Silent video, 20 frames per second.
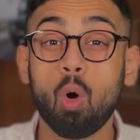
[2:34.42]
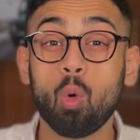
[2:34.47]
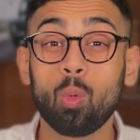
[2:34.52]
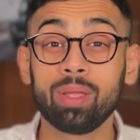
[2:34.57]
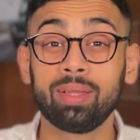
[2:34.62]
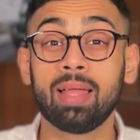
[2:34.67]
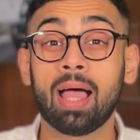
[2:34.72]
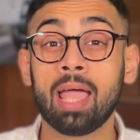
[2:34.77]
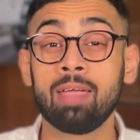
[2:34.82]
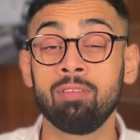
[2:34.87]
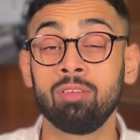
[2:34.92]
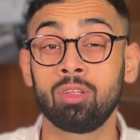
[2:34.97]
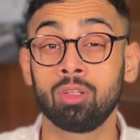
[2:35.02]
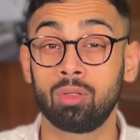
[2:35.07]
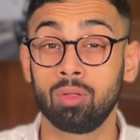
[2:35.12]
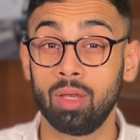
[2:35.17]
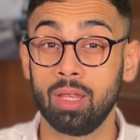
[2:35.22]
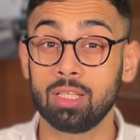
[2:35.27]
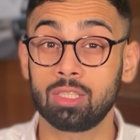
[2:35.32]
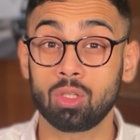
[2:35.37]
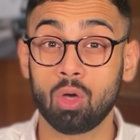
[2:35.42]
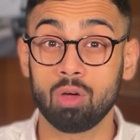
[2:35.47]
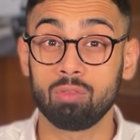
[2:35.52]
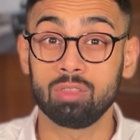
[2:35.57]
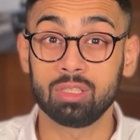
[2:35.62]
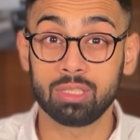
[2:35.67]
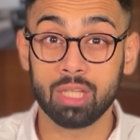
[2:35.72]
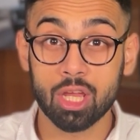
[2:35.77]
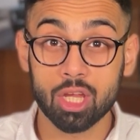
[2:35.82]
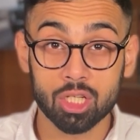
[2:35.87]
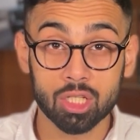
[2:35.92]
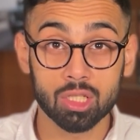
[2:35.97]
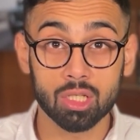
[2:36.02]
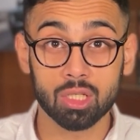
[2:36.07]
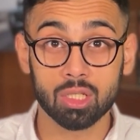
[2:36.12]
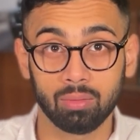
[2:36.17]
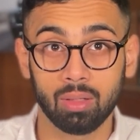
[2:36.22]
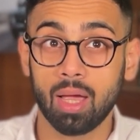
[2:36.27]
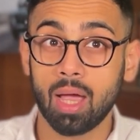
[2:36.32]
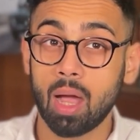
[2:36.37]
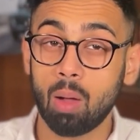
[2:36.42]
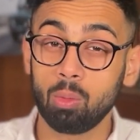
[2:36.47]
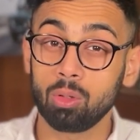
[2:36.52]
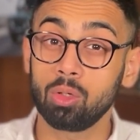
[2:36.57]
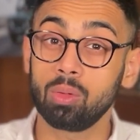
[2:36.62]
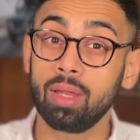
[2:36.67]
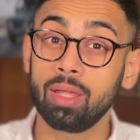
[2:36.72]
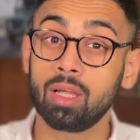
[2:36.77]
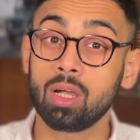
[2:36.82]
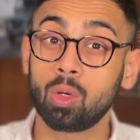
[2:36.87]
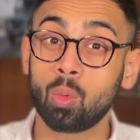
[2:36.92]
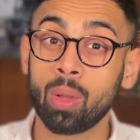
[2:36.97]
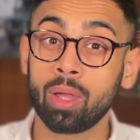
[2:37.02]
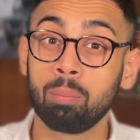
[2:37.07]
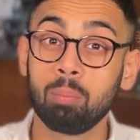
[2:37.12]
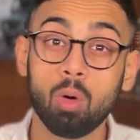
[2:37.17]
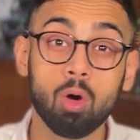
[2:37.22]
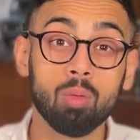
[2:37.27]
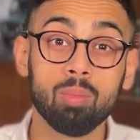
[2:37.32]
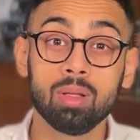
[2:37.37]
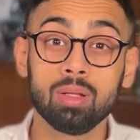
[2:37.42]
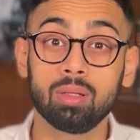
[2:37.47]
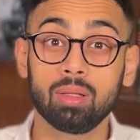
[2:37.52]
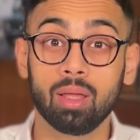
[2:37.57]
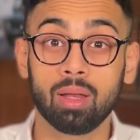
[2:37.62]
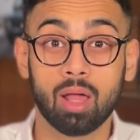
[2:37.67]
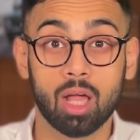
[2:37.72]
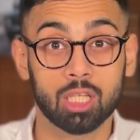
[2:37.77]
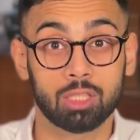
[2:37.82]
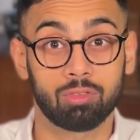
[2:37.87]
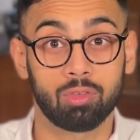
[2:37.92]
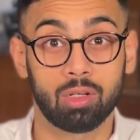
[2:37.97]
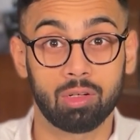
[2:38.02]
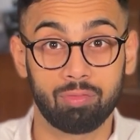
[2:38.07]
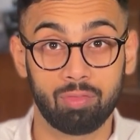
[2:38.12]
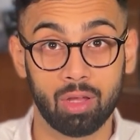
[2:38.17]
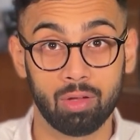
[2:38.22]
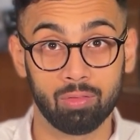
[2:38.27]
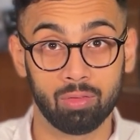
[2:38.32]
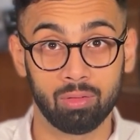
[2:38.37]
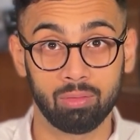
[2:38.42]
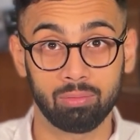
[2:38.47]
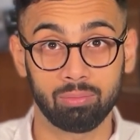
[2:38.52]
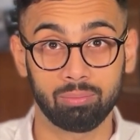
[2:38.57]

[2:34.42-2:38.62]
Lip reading: we dive into today's conversation, I want to take a quick moment and ask for a favor.